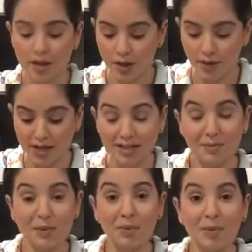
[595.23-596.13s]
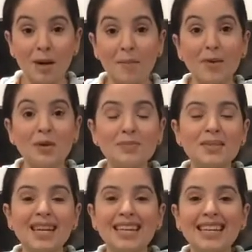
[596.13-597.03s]
The recipe will be on my
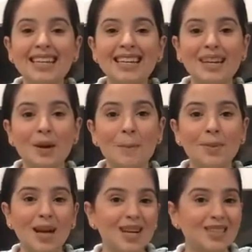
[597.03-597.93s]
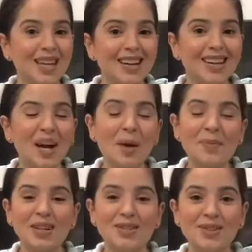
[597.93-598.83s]
website, eatingitupblog.com,
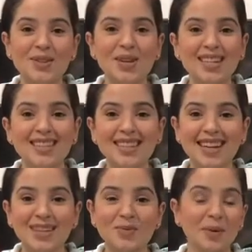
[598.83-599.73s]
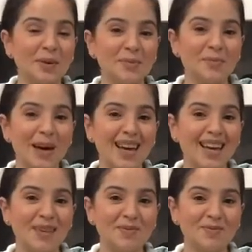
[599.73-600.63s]
and I'll see you guys in the next one. Bye.